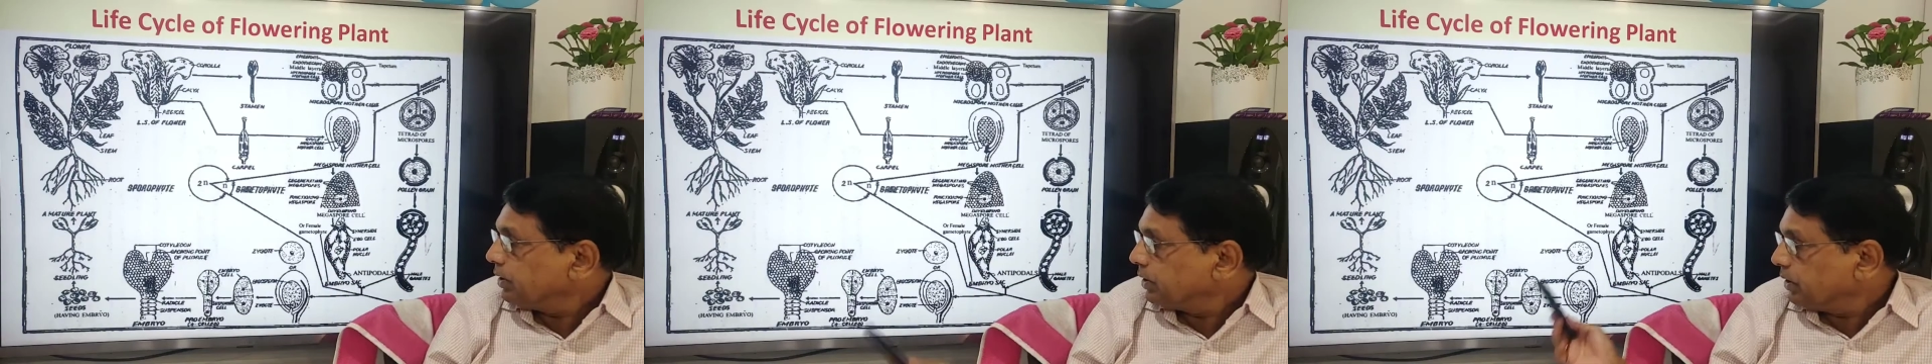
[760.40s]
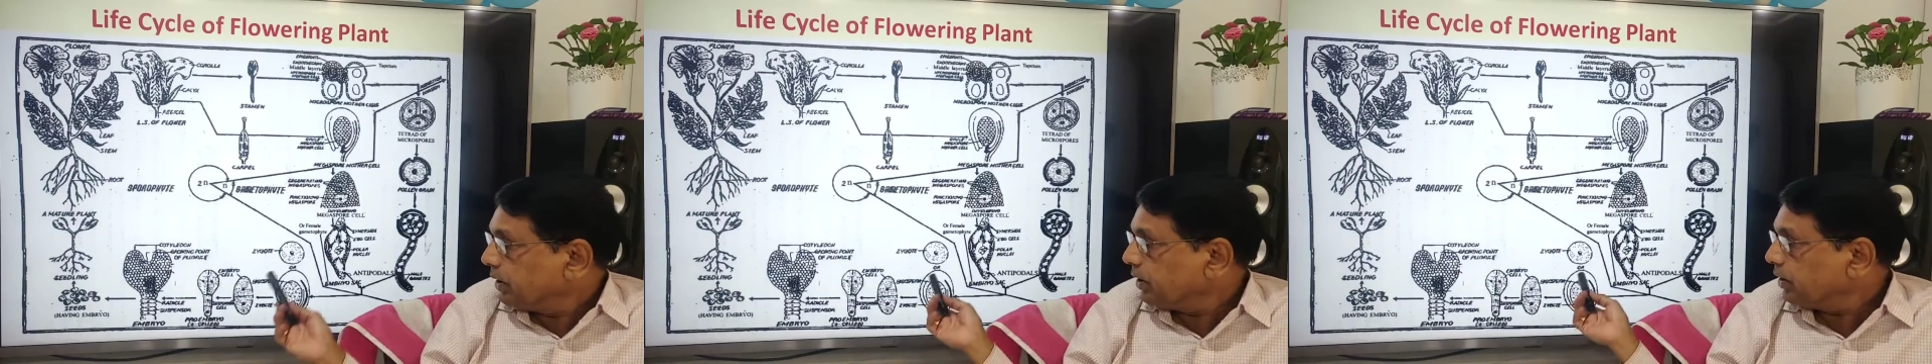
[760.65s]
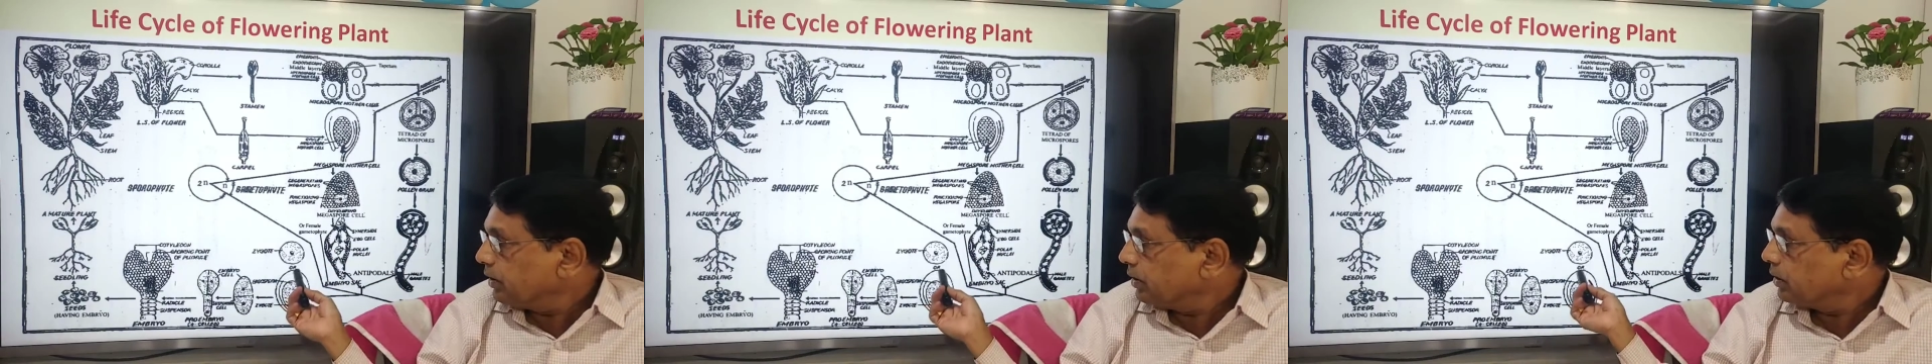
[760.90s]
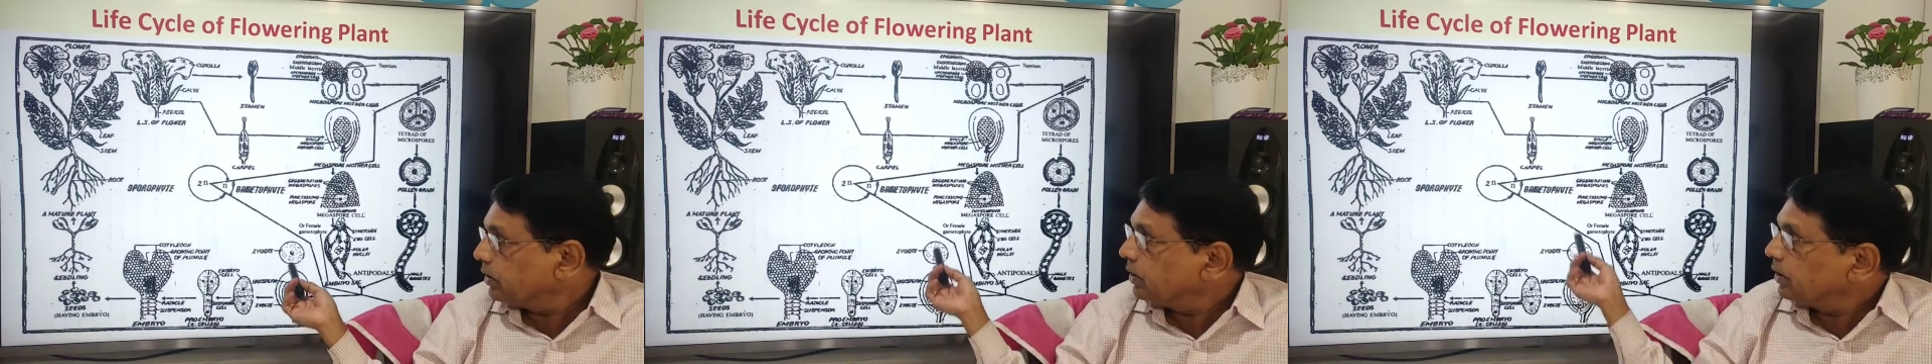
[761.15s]
Then
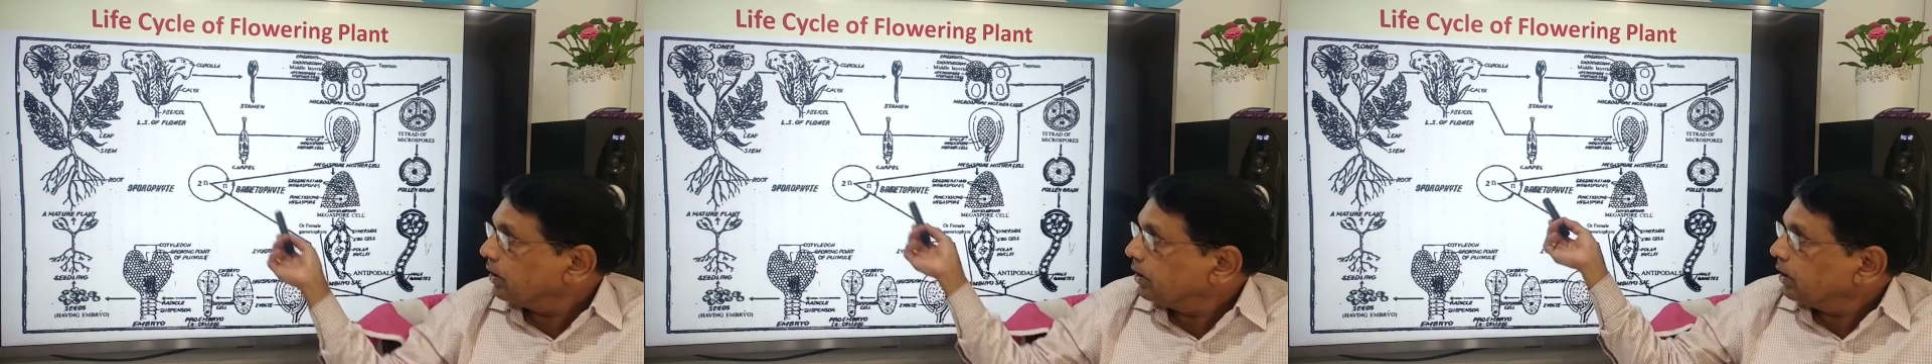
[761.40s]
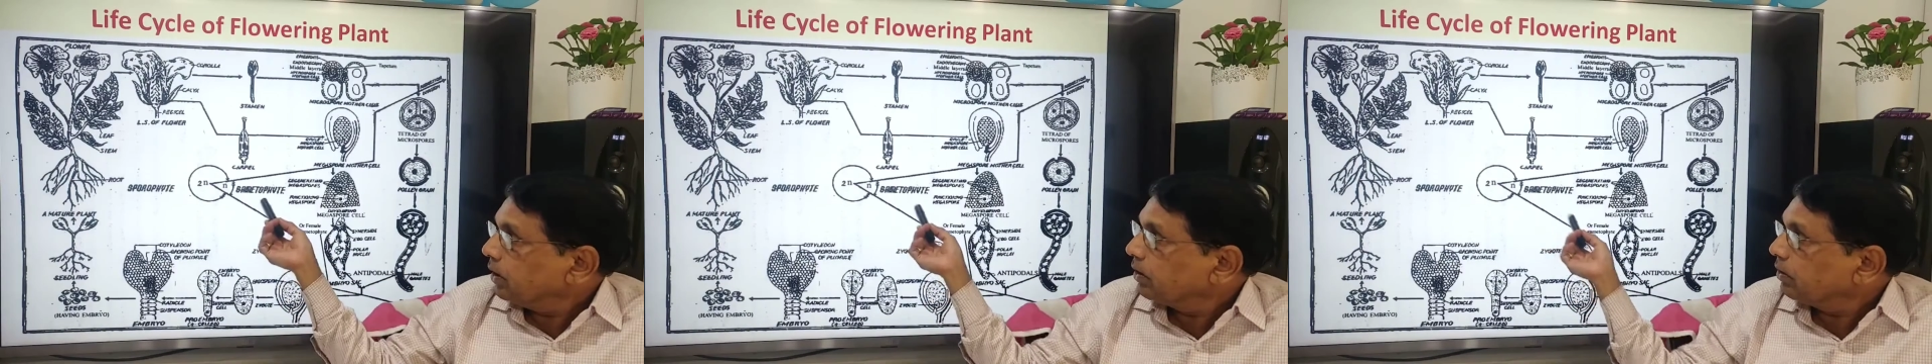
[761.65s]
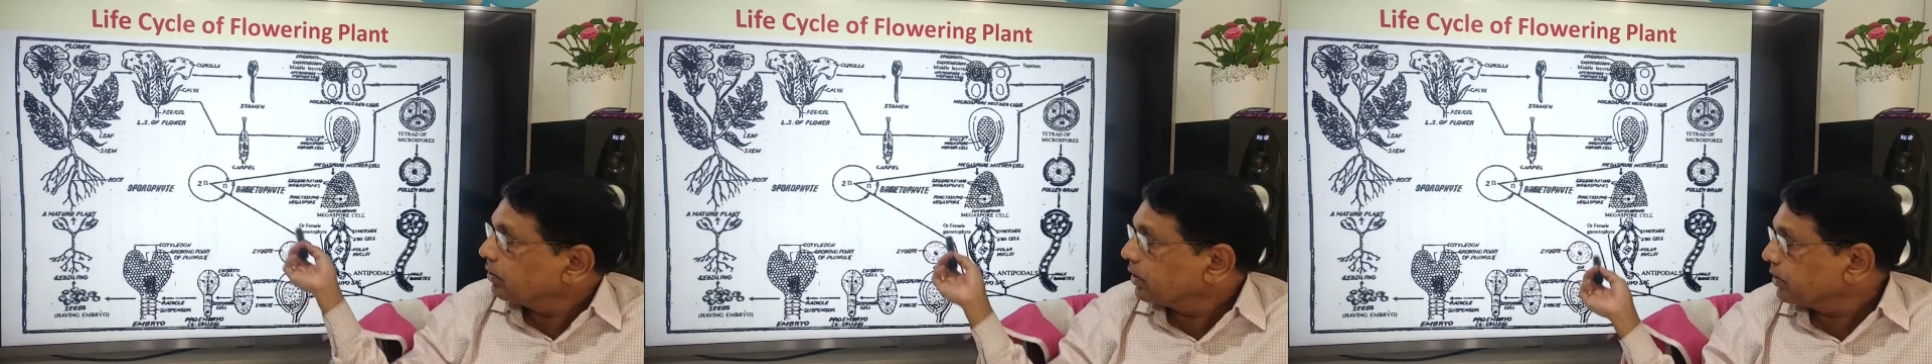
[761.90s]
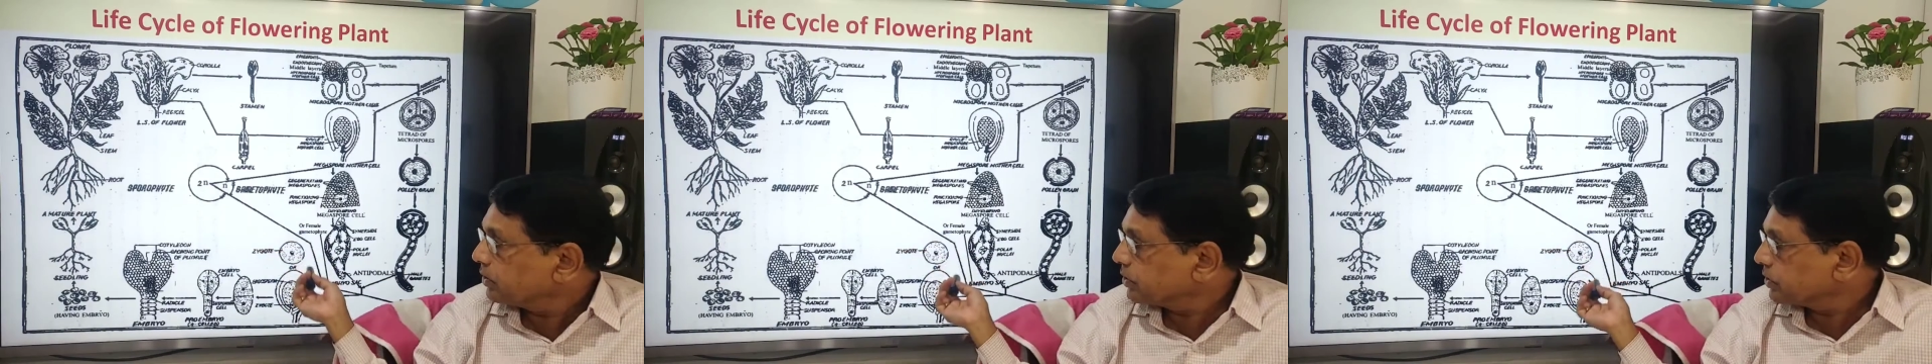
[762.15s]
here you
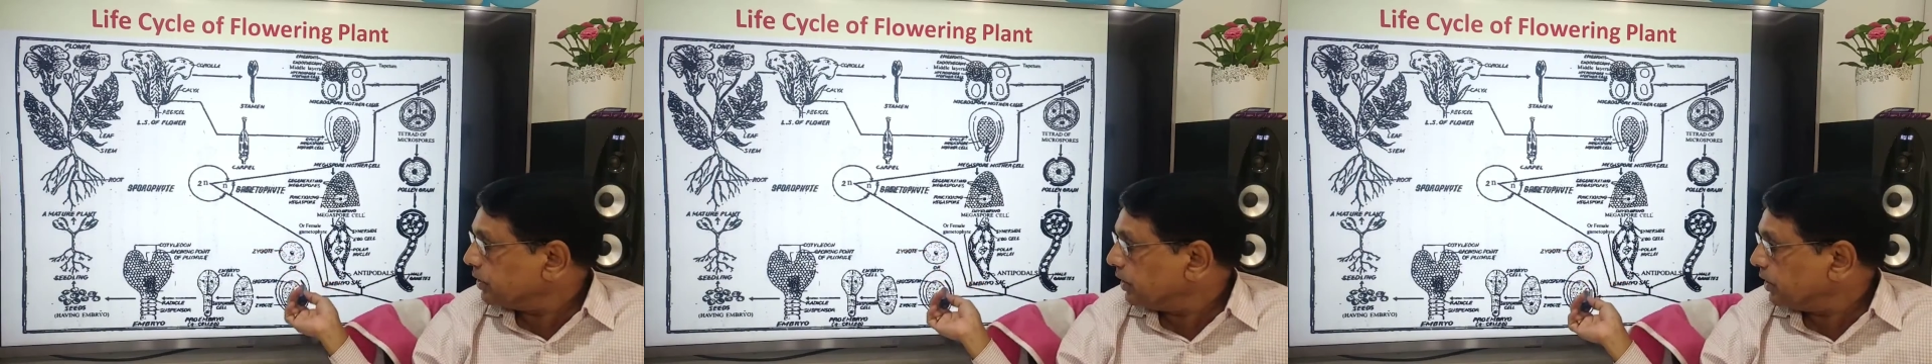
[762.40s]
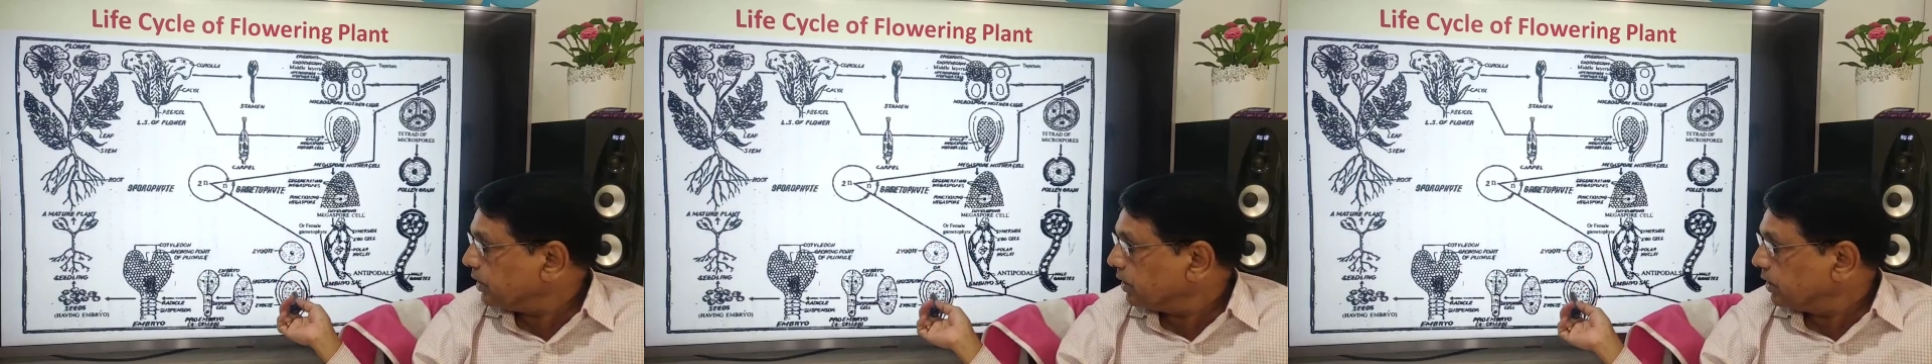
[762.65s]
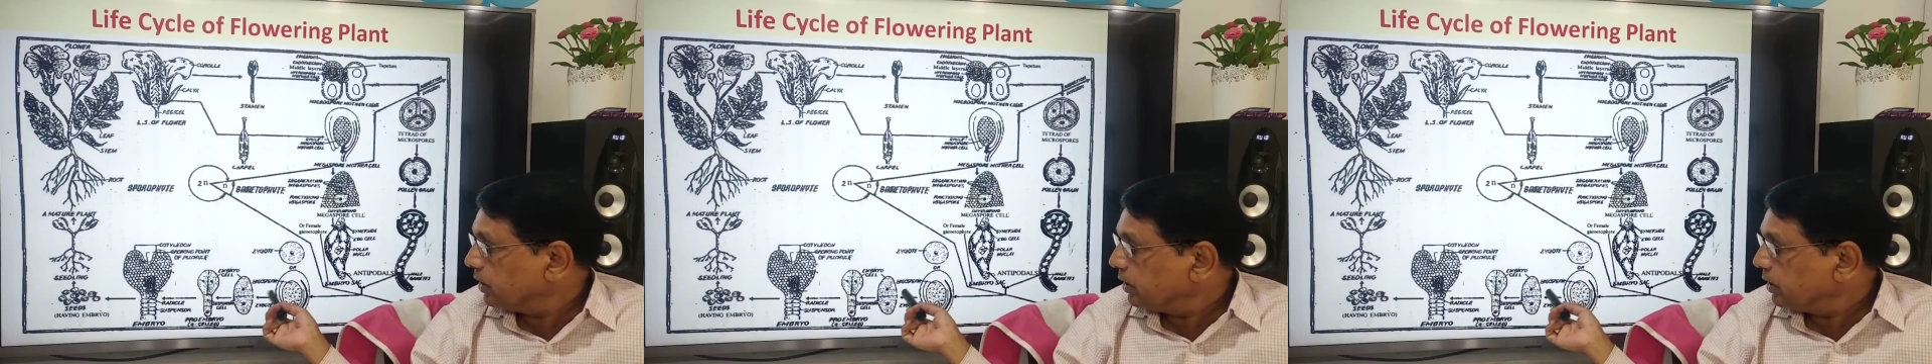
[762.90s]
can see